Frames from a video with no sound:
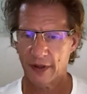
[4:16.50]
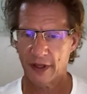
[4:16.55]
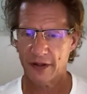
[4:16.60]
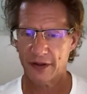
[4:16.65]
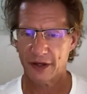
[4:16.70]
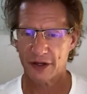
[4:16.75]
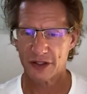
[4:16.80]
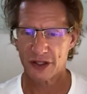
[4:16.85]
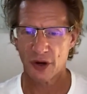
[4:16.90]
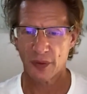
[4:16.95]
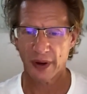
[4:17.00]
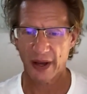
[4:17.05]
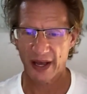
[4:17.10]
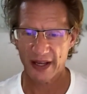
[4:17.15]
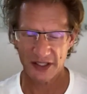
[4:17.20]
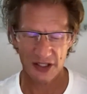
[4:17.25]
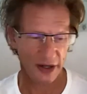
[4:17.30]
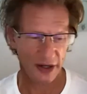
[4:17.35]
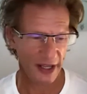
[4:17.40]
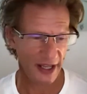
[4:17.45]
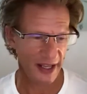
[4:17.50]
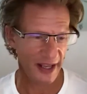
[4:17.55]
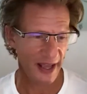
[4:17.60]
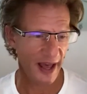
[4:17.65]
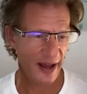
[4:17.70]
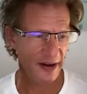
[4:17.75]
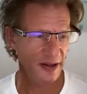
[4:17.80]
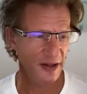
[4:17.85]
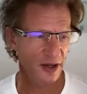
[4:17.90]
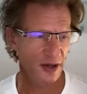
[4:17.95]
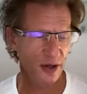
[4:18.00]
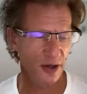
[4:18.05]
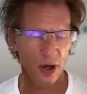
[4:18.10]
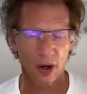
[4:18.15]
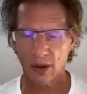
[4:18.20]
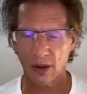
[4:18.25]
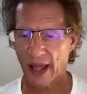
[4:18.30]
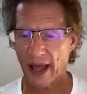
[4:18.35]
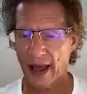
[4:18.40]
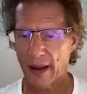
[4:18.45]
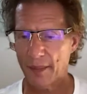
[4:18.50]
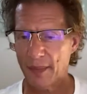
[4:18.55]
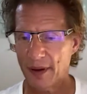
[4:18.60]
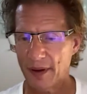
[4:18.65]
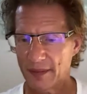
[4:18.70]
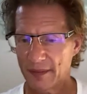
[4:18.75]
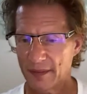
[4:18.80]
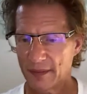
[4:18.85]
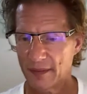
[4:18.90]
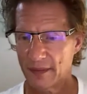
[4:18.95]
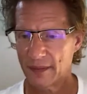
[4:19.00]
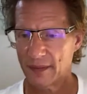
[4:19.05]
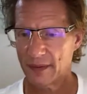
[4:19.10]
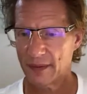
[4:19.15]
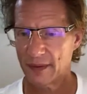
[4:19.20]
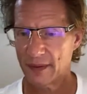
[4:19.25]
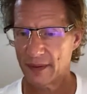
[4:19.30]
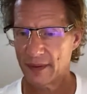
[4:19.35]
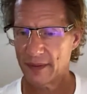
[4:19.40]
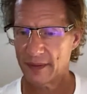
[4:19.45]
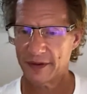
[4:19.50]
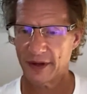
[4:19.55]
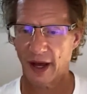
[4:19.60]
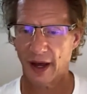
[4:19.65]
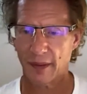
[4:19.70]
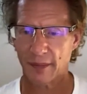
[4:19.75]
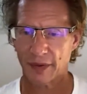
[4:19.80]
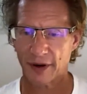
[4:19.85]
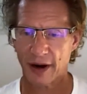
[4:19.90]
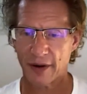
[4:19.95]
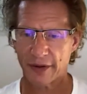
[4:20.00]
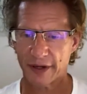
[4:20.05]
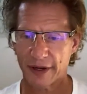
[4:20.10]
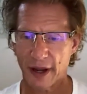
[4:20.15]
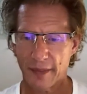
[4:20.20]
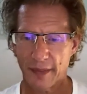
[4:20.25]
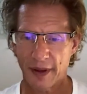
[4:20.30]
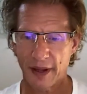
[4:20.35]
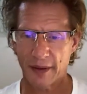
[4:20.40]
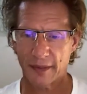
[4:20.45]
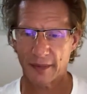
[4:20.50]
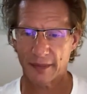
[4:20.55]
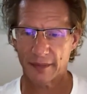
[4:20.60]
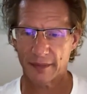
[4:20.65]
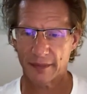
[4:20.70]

there's no S on it yet. Collab.prouty.me,